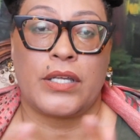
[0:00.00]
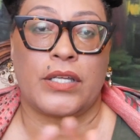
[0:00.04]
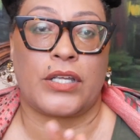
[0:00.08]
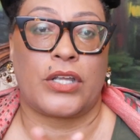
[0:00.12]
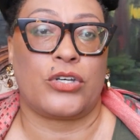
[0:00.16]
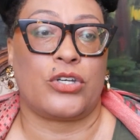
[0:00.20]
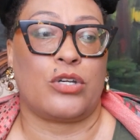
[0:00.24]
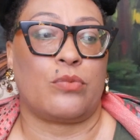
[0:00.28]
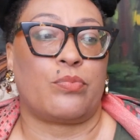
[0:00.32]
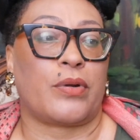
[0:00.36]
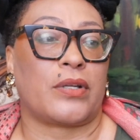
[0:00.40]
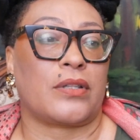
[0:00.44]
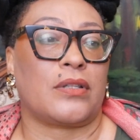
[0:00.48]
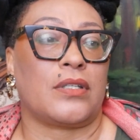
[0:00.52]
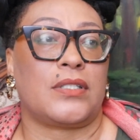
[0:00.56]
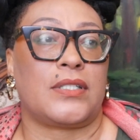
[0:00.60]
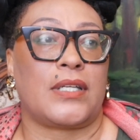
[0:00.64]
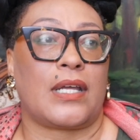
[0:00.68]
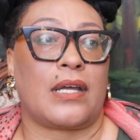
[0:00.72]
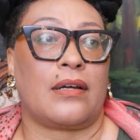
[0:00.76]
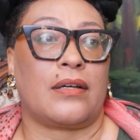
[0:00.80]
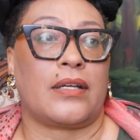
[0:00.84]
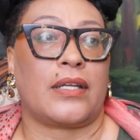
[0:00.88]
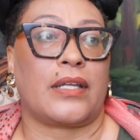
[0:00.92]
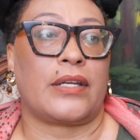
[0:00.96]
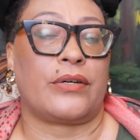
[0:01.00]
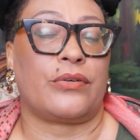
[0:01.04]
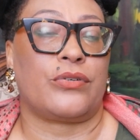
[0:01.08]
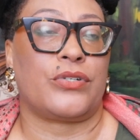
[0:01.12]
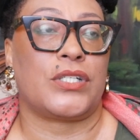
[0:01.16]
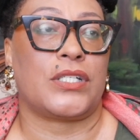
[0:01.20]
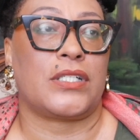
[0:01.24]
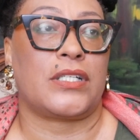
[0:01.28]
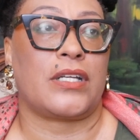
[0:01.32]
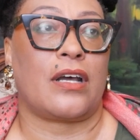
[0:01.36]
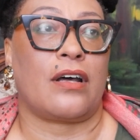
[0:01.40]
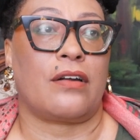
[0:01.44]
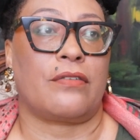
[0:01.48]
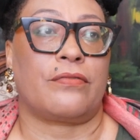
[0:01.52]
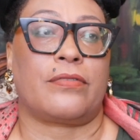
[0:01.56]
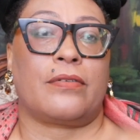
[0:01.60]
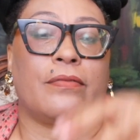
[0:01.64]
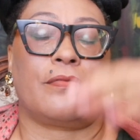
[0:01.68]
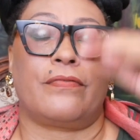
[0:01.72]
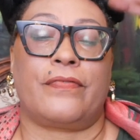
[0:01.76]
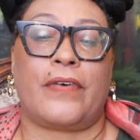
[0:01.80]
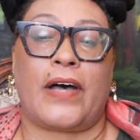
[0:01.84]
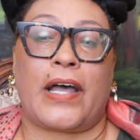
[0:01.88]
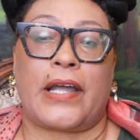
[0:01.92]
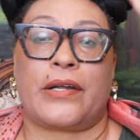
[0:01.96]
Can you bring the energy down
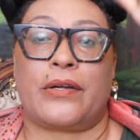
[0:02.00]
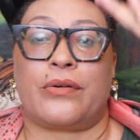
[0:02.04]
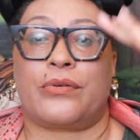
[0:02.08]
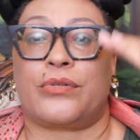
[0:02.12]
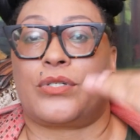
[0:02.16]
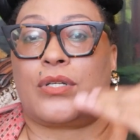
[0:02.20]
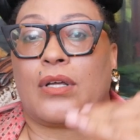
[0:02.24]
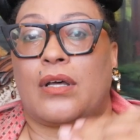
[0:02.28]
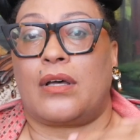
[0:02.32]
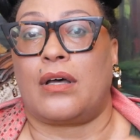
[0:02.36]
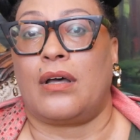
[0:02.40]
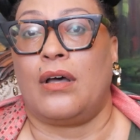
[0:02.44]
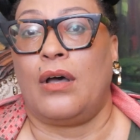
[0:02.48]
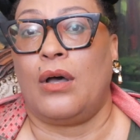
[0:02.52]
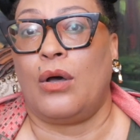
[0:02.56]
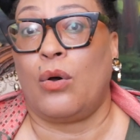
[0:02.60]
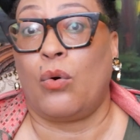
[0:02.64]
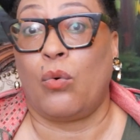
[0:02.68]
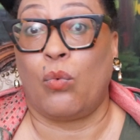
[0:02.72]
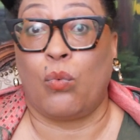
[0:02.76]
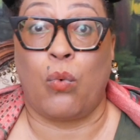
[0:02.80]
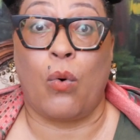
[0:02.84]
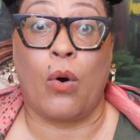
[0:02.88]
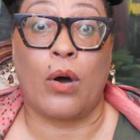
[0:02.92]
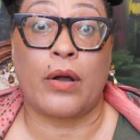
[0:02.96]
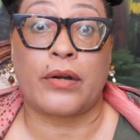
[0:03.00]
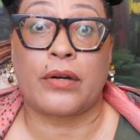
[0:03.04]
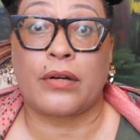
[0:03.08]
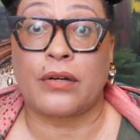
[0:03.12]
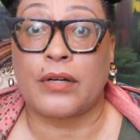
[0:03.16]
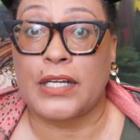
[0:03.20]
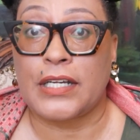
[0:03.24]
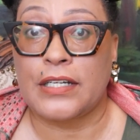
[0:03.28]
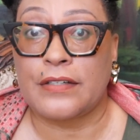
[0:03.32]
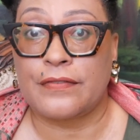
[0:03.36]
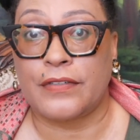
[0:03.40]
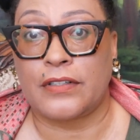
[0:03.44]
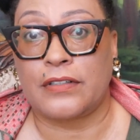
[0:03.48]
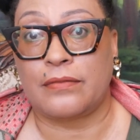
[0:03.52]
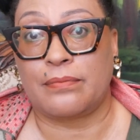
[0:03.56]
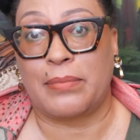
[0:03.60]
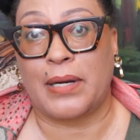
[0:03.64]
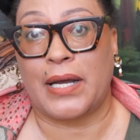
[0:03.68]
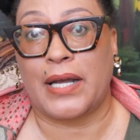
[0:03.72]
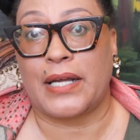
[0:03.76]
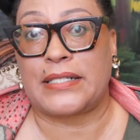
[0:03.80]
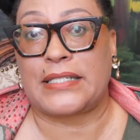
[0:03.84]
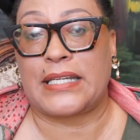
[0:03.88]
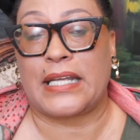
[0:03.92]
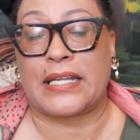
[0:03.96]
from fire to water, even
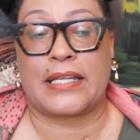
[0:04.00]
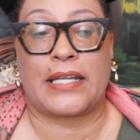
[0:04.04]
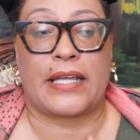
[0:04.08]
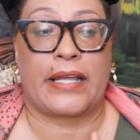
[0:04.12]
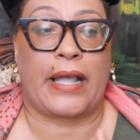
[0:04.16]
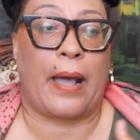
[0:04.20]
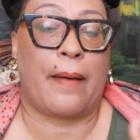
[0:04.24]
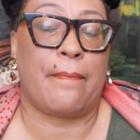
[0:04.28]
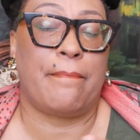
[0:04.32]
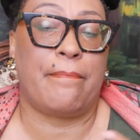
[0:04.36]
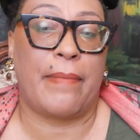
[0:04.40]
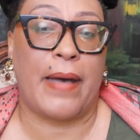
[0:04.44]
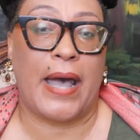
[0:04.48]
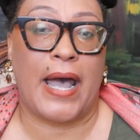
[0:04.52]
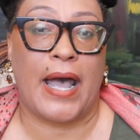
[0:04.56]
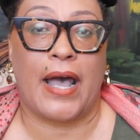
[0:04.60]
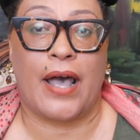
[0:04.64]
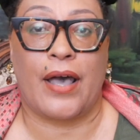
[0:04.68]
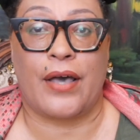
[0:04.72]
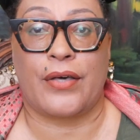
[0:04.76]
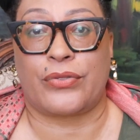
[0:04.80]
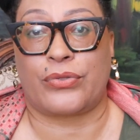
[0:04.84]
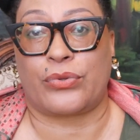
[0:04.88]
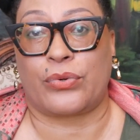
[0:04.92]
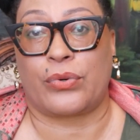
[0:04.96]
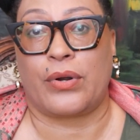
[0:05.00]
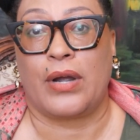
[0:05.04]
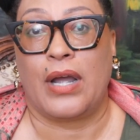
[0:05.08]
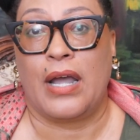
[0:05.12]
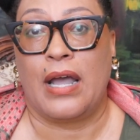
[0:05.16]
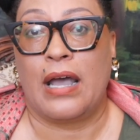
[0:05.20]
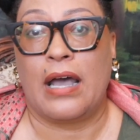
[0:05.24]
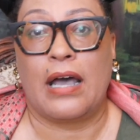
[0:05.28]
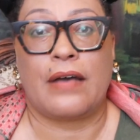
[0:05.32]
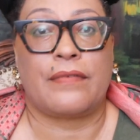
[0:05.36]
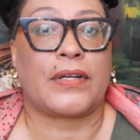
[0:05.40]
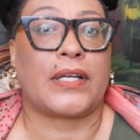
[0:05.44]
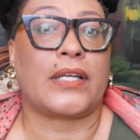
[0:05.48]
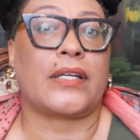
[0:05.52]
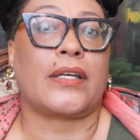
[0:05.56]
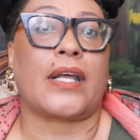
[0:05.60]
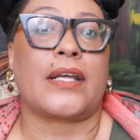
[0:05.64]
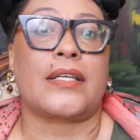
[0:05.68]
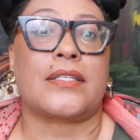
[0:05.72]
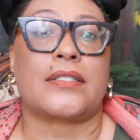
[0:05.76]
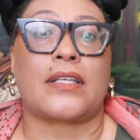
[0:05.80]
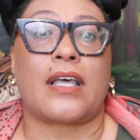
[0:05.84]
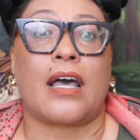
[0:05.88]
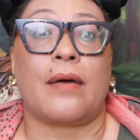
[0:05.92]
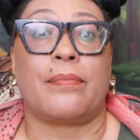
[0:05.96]
by taking a bath or having a
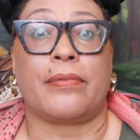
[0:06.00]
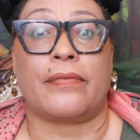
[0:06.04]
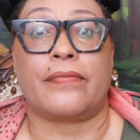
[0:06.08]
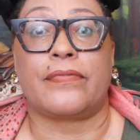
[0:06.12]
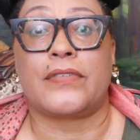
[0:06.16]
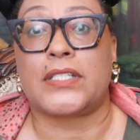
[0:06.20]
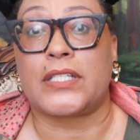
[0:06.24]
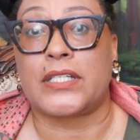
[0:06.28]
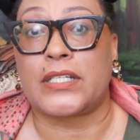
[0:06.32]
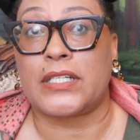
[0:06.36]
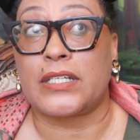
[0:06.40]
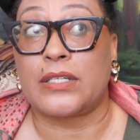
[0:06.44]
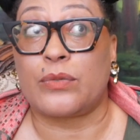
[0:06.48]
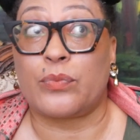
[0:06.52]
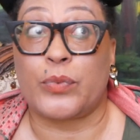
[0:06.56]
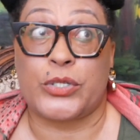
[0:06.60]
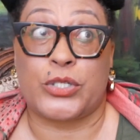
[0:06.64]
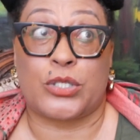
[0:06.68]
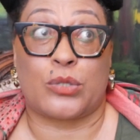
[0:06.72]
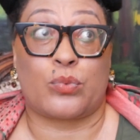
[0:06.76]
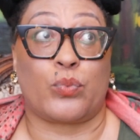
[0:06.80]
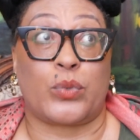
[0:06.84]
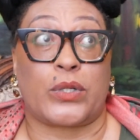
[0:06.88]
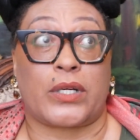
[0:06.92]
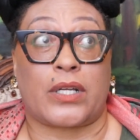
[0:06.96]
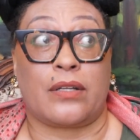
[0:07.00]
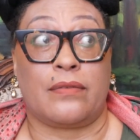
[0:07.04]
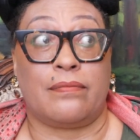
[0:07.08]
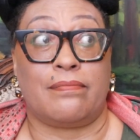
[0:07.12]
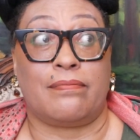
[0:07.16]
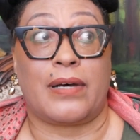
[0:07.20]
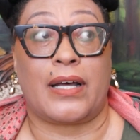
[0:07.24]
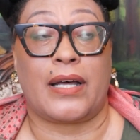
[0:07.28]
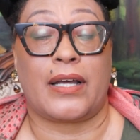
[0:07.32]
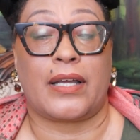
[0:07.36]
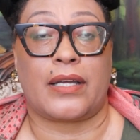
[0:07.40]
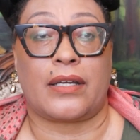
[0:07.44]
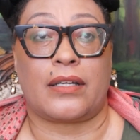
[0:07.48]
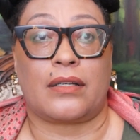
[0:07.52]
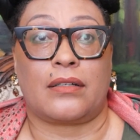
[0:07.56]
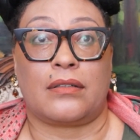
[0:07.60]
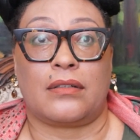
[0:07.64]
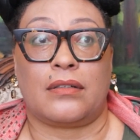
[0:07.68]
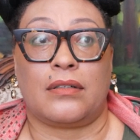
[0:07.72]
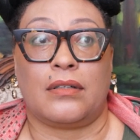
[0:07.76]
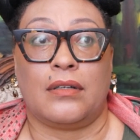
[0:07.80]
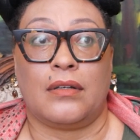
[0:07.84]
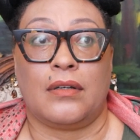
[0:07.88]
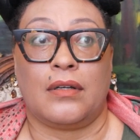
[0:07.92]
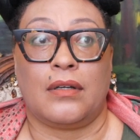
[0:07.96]
nice cup of tea, which would
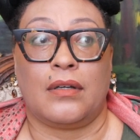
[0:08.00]
combine